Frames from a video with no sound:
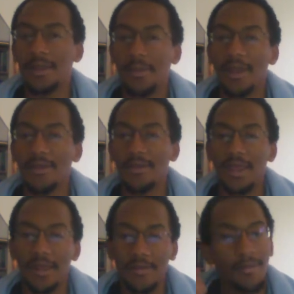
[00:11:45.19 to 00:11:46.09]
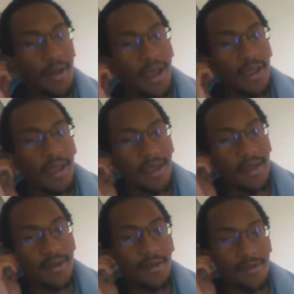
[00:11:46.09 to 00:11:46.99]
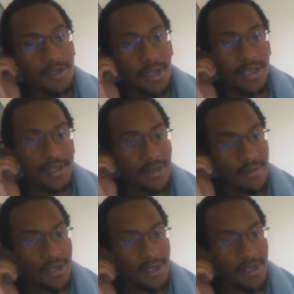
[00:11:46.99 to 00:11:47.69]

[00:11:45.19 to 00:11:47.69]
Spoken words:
pinned him by like neutralizing him.